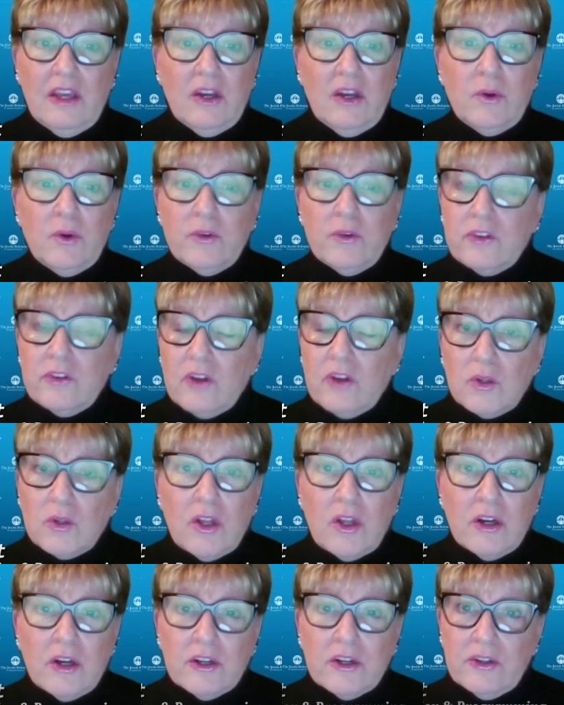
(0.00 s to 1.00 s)
who is no
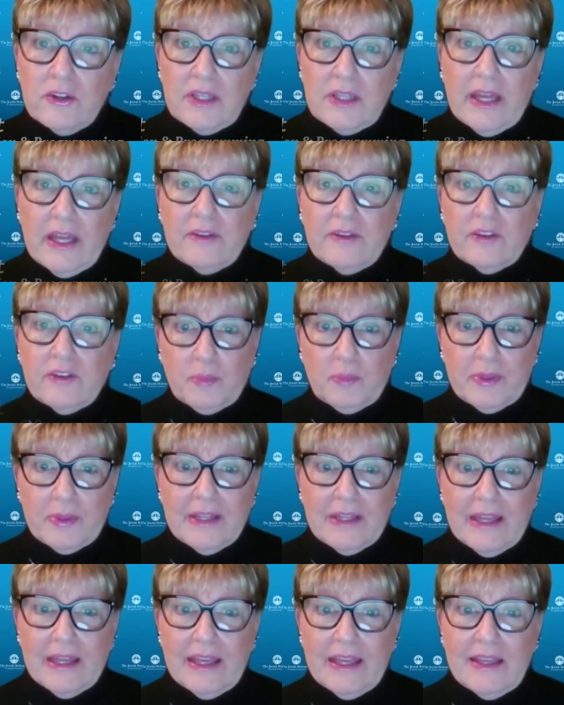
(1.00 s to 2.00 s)
longer allowed to
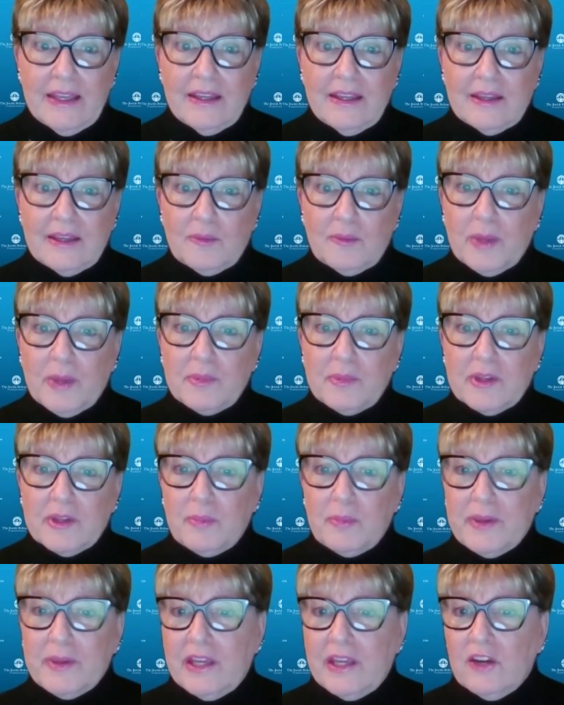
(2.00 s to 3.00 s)
play in
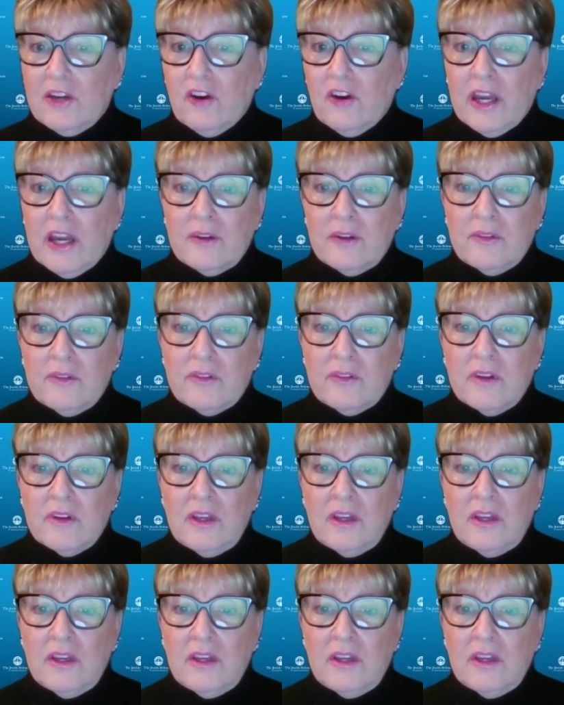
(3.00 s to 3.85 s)
public playgrounds,